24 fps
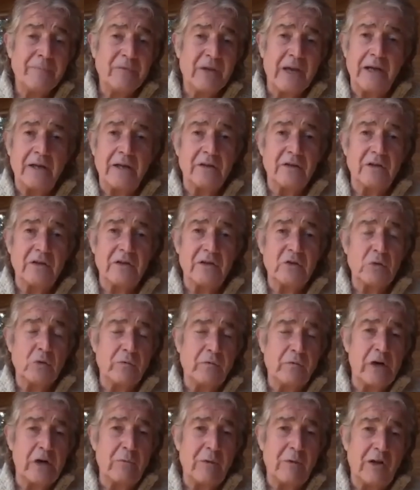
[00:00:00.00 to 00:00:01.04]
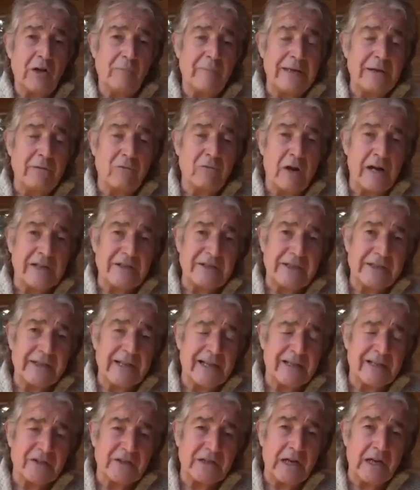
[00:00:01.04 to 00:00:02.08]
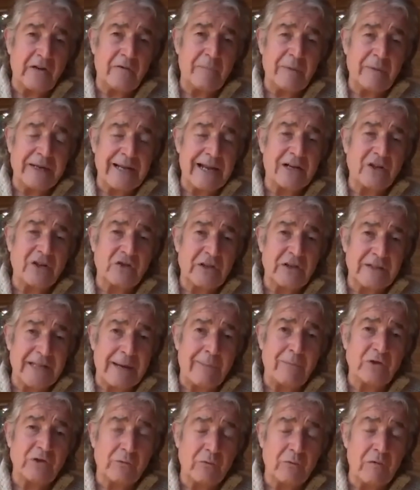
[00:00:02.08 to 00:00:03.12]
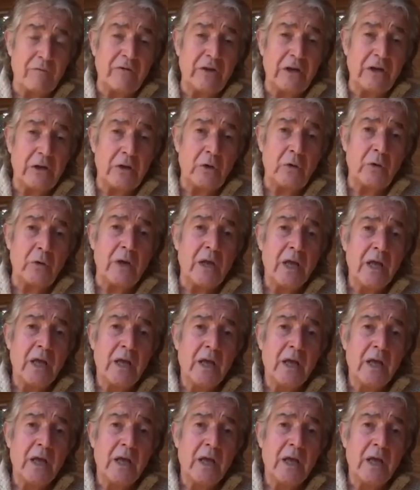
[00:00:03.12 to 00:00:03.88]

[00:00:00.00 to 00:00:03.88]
And it's all very well me writing that stuff, but actually that was a review